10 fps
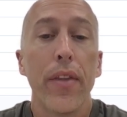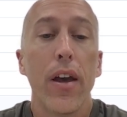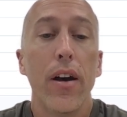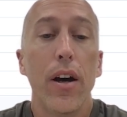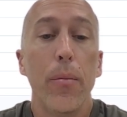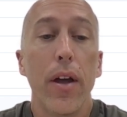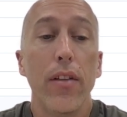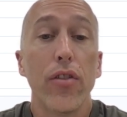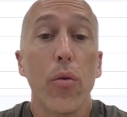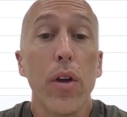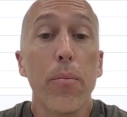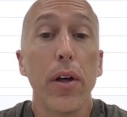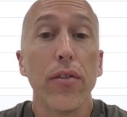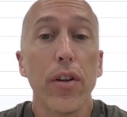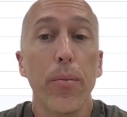And so we
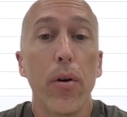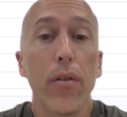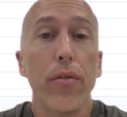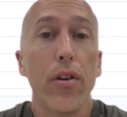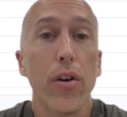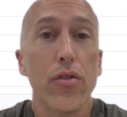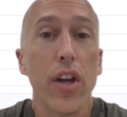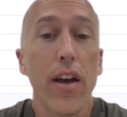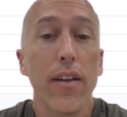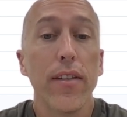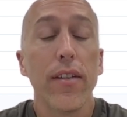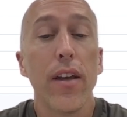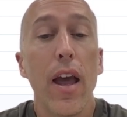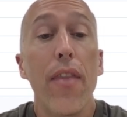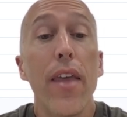built support for Node.js,
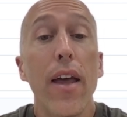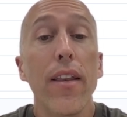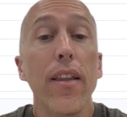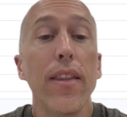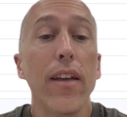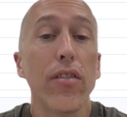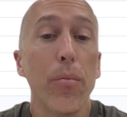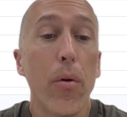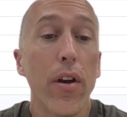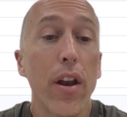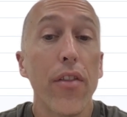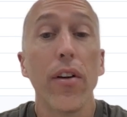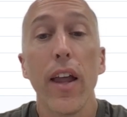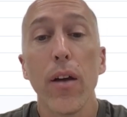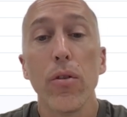and then they supported other
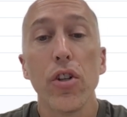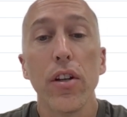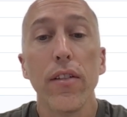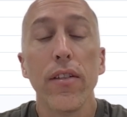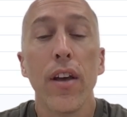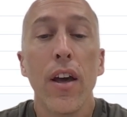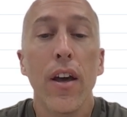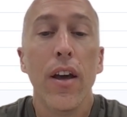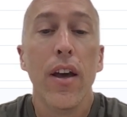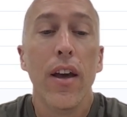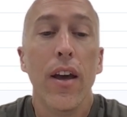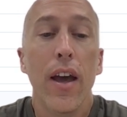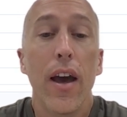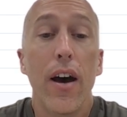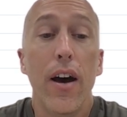languages
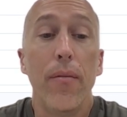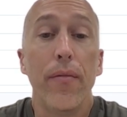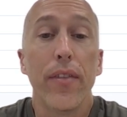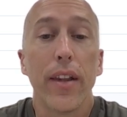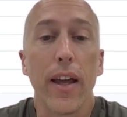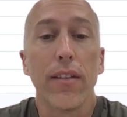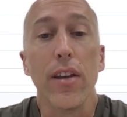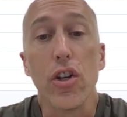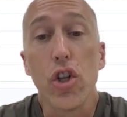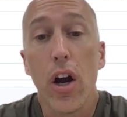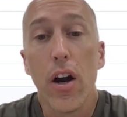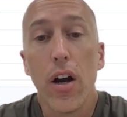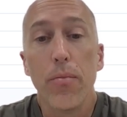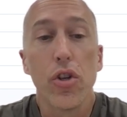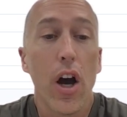like C#,
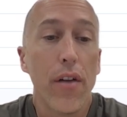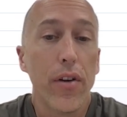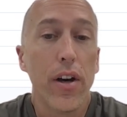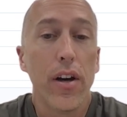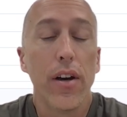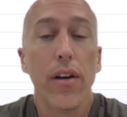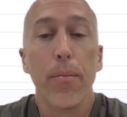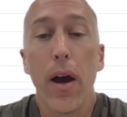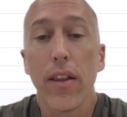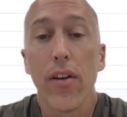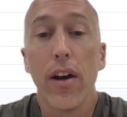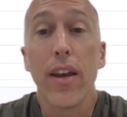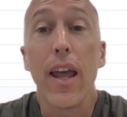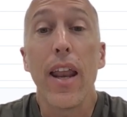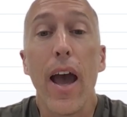Java,
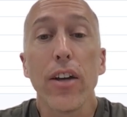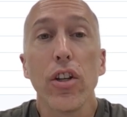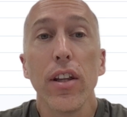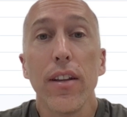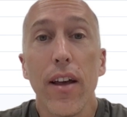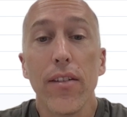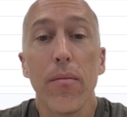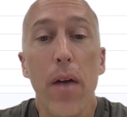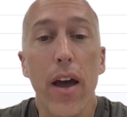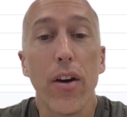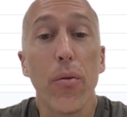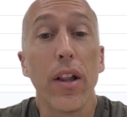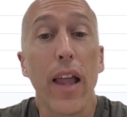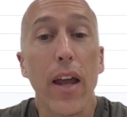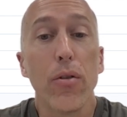Python. It actually doesn't matter what
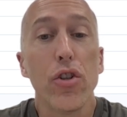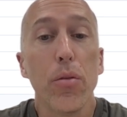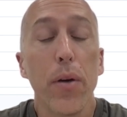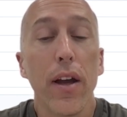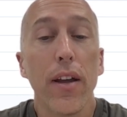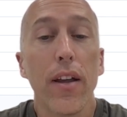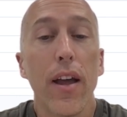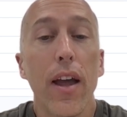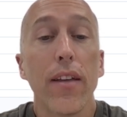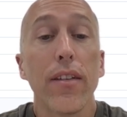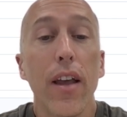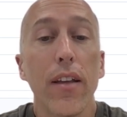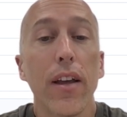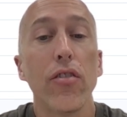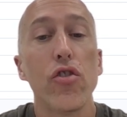language you pick
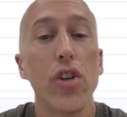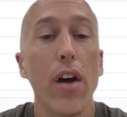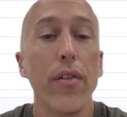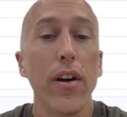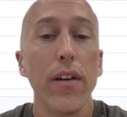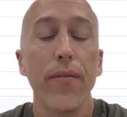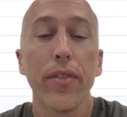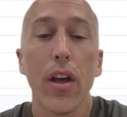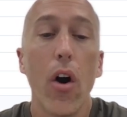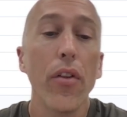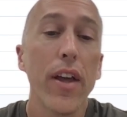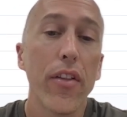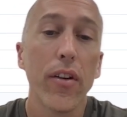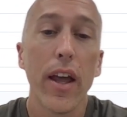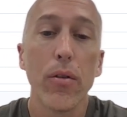because Java, all the
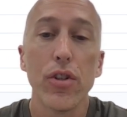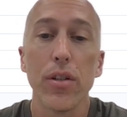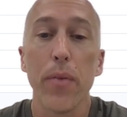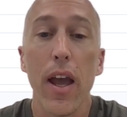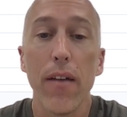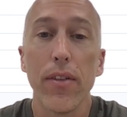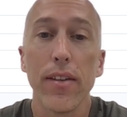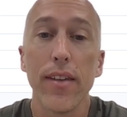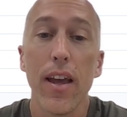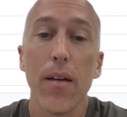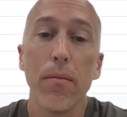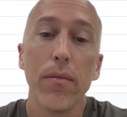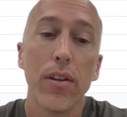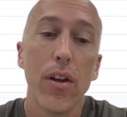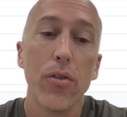other languages behave the
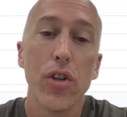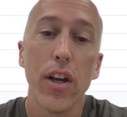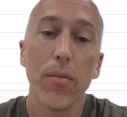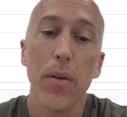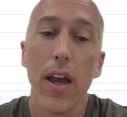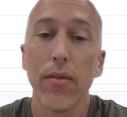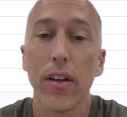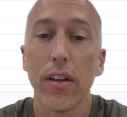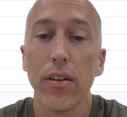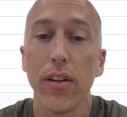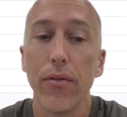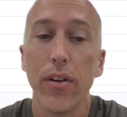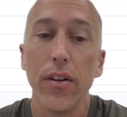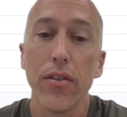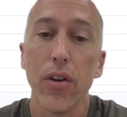same. Node.js behaves a little
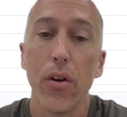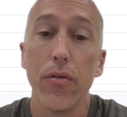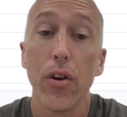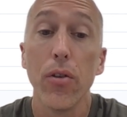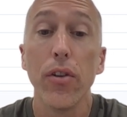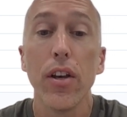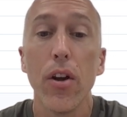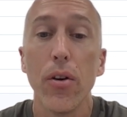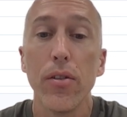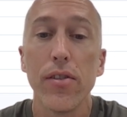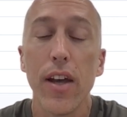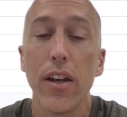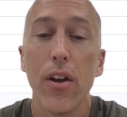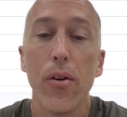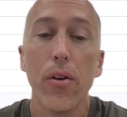different. So if you're using Node, set
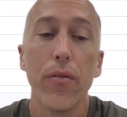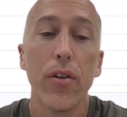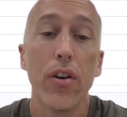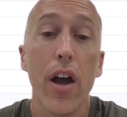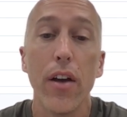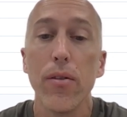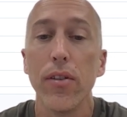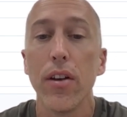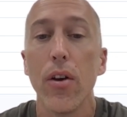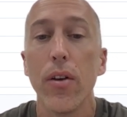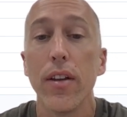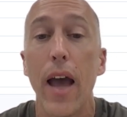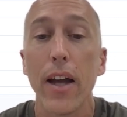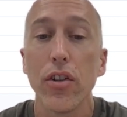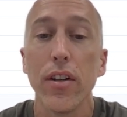Node. If you're not using Node, it
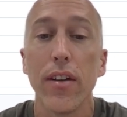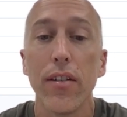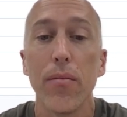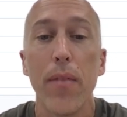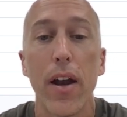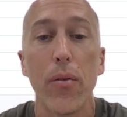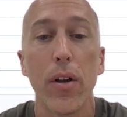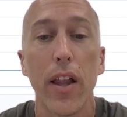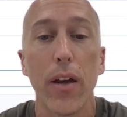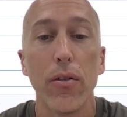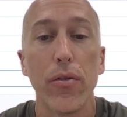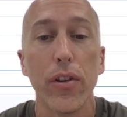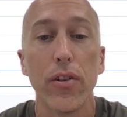actually doesn't matter what language field you